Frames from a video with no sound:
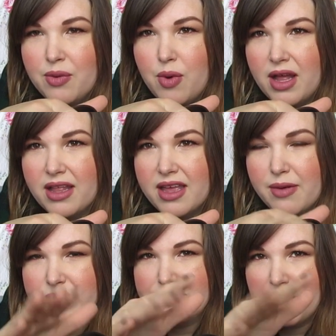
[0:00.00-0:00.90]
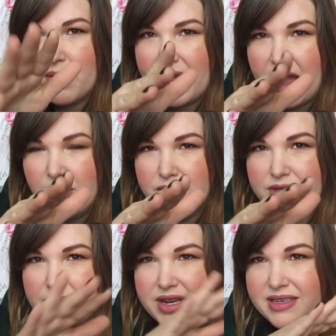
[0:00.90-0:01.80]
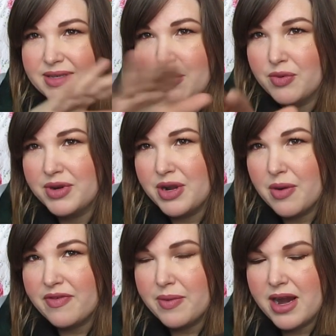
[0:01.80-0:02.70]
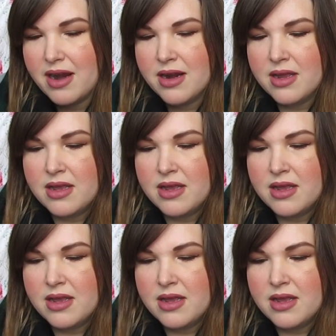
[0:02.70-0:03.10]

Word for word: while it was blowing out so that smoke wouldn't go everywhere.